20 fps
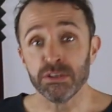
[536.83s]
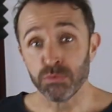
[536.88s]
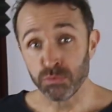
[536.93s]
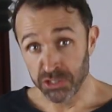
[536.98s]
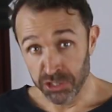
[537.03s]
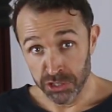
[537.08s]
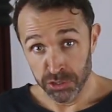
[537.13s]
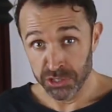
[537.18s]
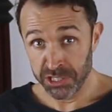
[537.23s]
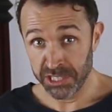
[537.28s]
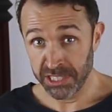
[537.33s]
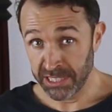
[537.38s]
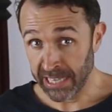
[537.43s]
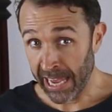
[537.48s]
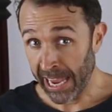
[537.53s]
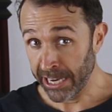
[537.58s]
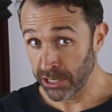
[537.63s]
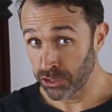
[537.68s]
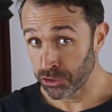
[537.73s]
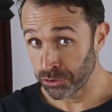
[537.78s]
Do you
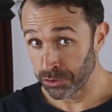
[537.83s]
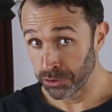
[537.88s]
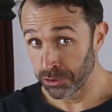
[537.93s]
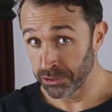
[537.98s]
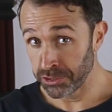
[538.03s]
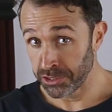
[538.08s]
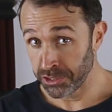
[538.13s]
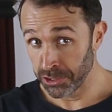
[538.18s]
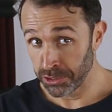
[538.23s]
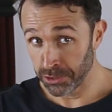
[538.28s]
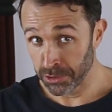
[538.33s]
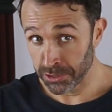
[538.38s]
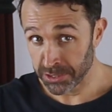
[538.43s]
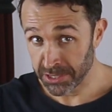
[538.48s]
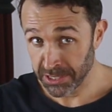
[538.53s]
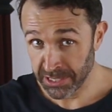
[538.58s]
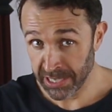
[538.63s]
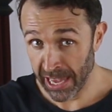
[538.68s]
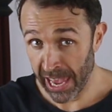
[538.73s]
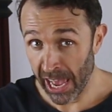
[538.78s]
stay true to your
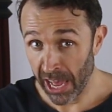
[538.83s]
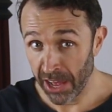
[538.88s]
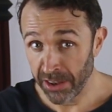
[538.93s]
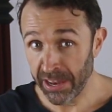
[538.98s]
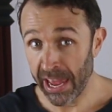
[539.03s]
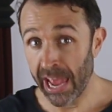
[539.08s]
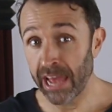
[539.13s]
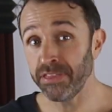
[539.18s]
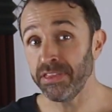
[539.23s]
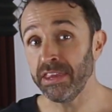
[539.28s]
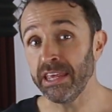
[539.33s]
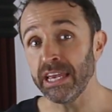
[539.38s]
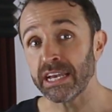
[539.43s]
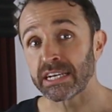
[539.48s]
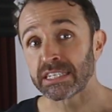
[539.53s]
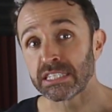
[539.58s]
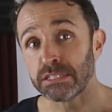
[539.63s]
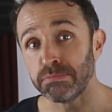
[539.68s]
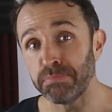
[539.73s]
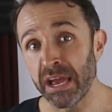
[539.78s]
sound at the
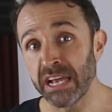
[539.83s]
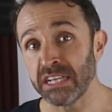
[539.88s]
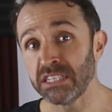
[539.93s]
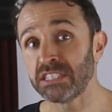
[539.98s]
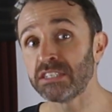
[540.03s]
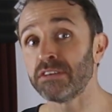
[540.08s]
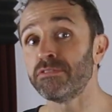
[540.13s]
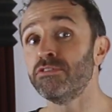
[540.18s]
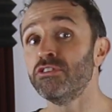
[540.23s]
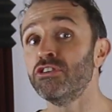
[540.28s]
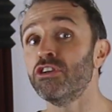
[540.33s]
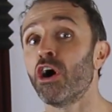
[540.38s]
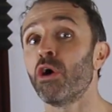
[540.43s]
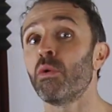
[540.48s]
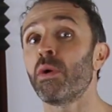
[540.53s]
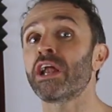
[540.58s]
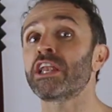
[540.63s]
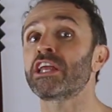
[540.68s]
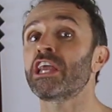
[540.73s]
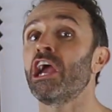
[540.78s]
expense of no
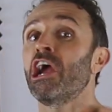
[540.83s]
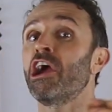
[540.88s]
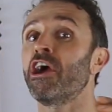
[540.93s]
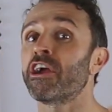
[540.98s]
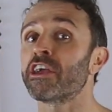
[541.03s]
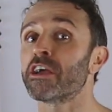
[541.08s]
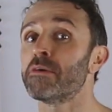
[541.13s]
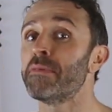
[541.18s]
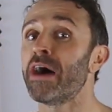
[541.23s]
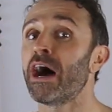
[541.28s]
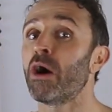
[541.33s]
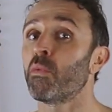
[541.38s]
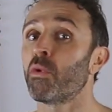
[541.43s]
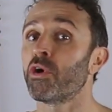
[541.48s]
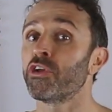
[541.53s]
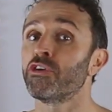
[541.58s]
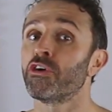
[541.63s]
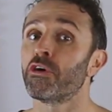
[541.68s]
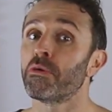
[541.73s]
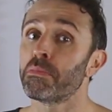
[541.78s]
one caring about
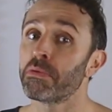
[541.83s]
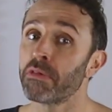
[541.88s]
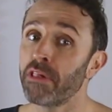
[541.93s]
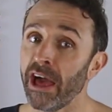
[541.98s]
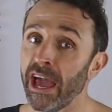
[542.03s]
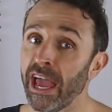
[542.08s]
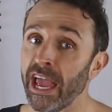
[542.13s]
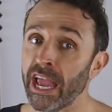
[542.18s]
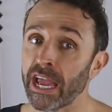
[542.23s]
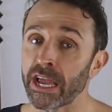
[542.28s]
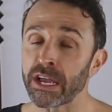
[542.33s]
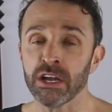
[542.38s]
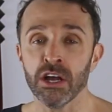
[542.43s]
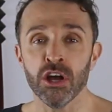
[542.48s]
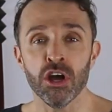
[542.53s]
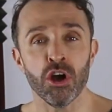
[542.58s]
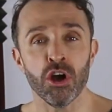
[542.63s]
what you're playing?